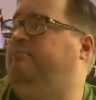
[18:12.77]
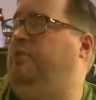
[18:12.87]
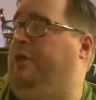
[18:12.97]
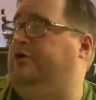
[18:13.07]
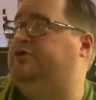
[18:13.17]

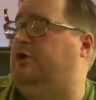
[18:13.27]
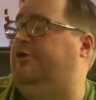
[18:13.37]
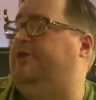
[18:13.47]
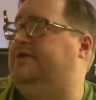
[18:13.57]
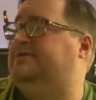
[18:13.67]
Those are all
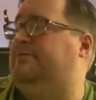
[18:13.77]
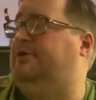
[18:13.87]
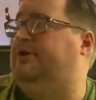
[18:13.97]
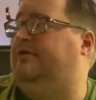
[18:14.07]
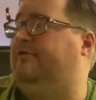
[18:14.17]
things I'm
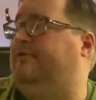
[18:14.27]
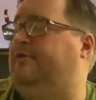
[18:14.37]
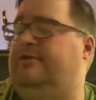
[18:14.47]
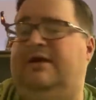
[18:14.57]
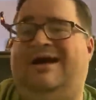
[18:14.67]
looking
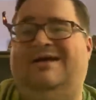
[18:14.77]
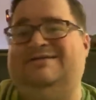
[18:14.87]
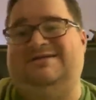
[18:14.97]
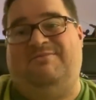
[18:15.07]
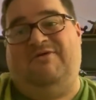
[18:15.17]
for.
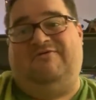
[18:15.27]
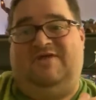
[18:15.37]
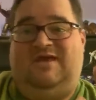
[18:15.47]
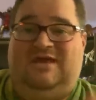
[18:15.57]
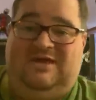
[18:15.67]
Some of
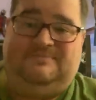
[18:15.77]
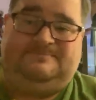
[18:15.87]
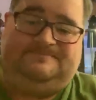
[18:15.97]
the...